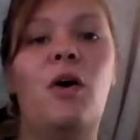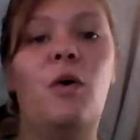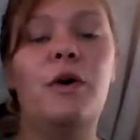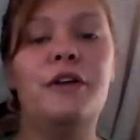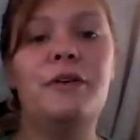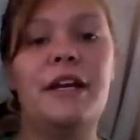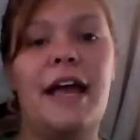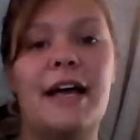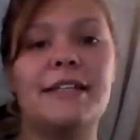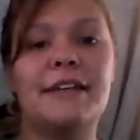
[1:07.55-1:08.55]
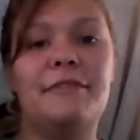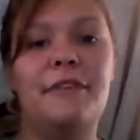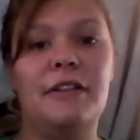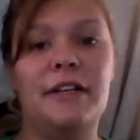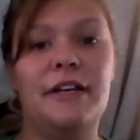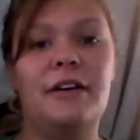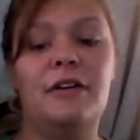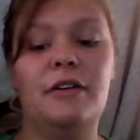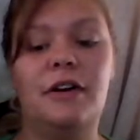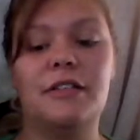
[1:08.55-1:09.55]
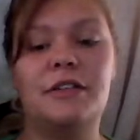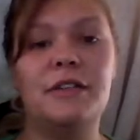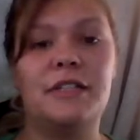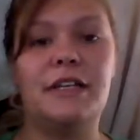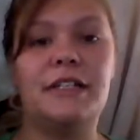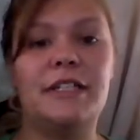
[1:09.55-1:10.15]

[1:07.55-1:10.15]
or you can ask a friendly associate